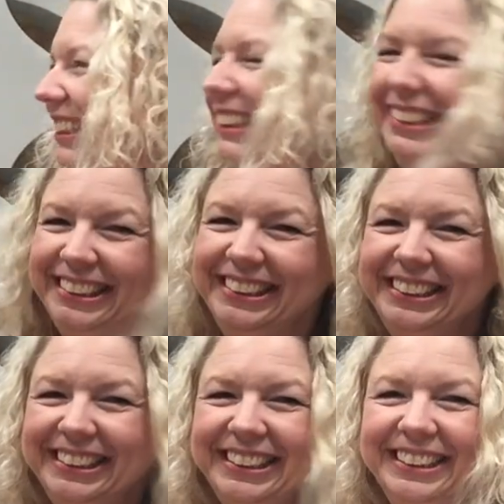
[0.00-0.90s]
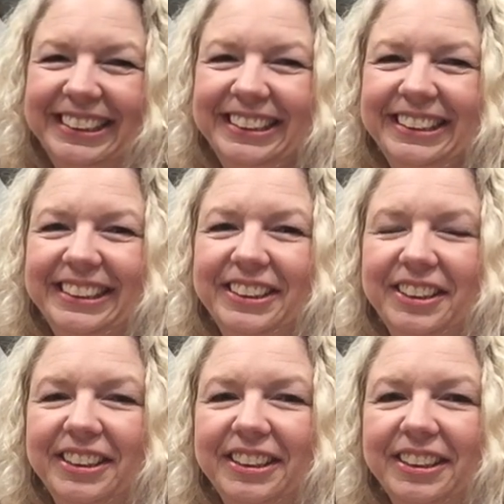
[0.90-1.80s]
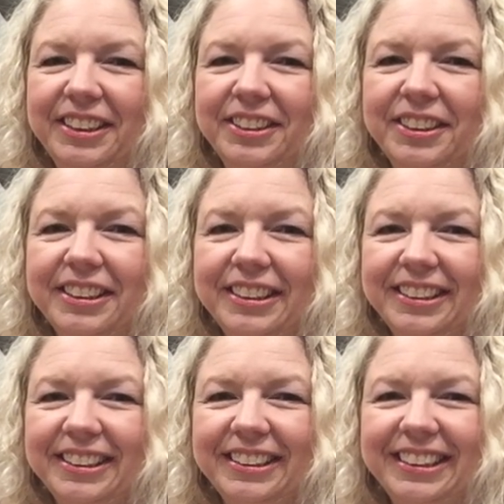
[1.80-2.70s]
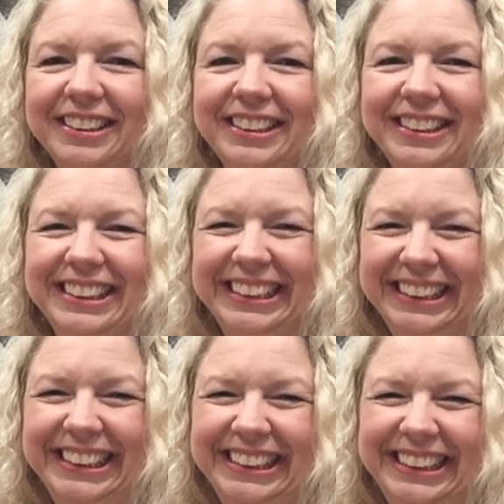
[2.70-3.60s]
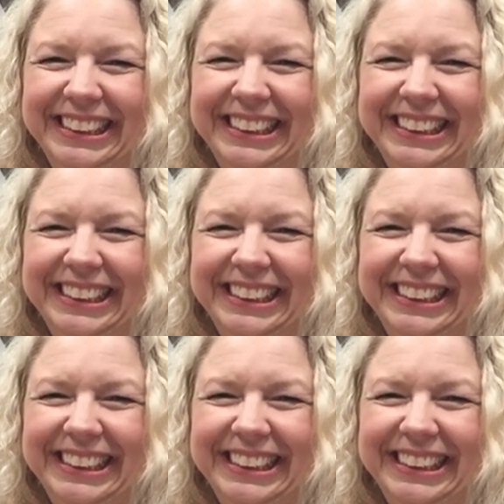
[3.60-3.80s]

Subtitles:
The person shown says nothing.